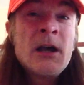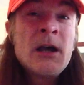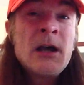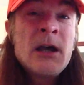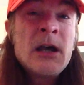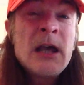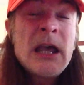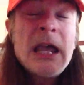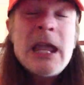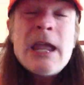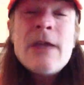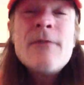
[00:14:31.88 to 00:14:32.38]

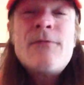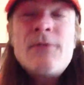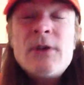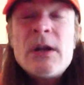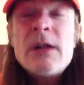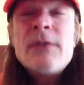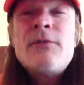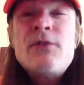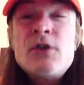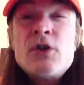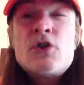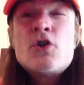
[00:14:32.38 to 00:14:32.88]
Even
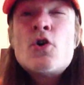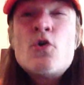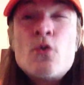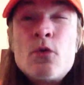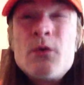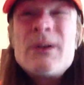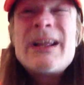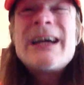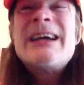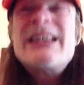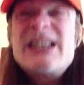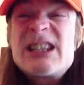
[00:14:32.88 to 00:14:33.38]
if you don't
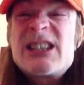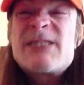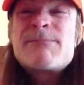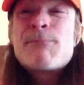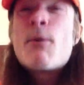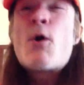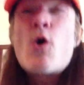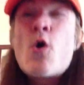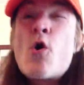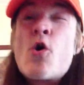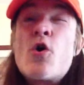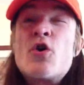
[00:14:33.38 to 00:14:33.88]
like
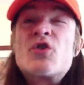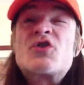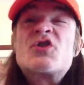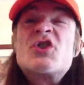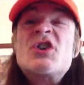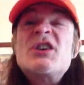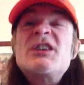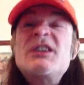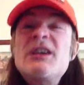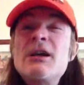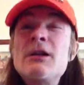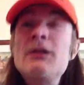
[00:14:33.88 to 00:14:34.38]
sport,
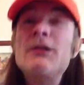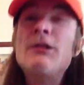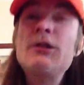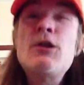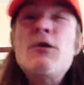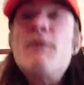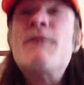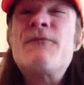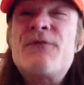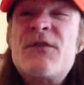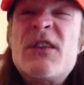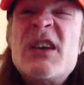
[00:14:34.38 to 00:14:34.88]
you'll
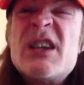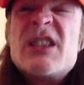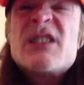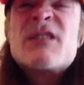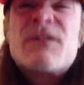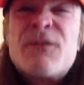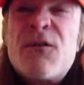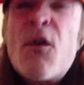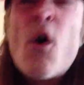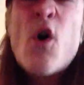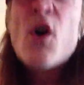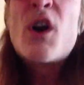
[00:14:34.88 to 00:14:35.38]
love this
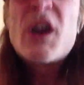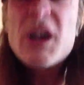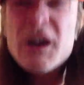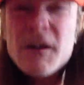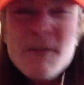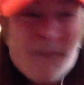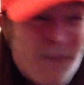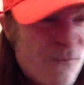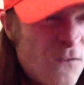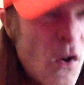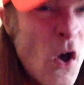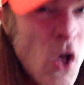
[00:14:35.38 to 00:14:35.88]
fucking
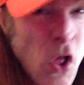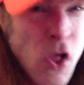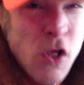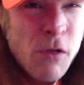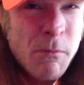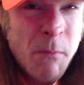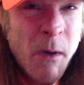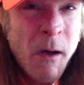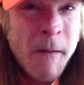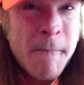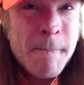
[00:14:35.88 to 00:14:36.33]
film.